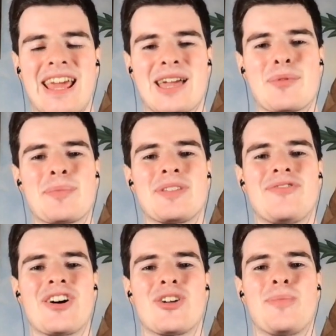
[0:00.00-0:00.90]
Coming up in the
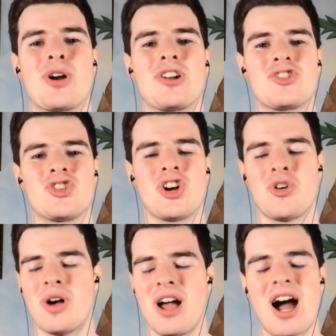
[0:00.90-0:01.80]
final part of the
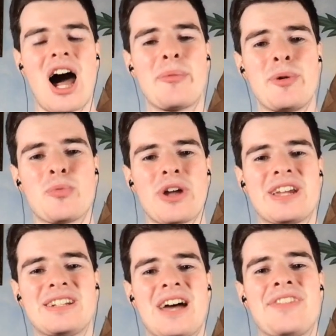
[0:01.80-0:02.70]
show, I'll be
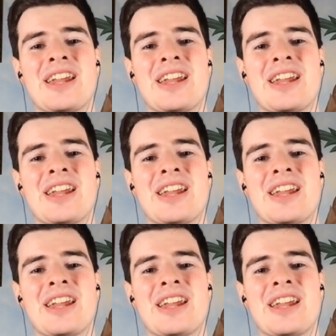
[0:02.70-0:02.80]
breaking down the